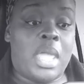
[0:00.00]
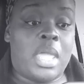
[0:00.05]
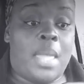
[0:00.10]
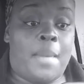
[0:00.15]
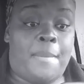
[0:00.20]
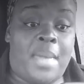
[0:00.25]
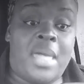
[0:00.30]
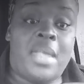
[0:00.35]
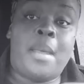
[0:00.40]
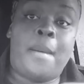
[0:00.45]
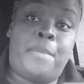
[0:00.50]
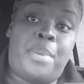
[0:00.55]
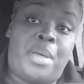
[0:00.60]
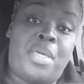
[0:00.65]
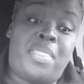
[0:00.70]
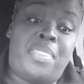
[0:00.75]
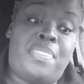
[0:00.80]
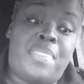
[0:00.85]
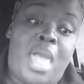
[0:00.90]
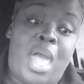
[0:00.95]
You better
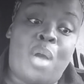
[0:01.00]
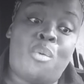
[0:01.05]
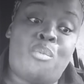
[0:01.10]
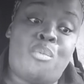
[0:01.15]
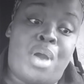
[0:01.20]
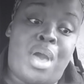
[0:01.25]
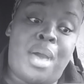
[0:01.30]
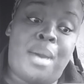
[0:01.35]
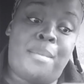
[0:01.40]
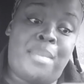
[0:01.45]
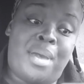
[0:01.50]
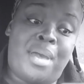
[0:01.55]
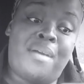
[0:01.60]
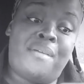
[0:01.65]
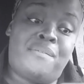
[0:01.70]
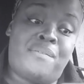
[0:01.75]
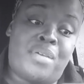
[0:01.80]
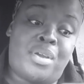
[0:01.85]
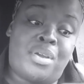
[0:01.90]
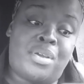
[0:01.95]
put that
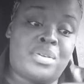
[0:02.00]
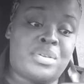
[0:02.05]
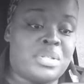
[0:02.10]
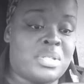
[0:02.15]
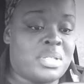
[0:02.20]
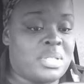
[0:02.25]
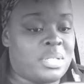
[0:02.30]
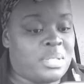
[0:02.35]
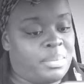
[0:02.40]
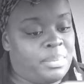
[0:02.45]
woman first.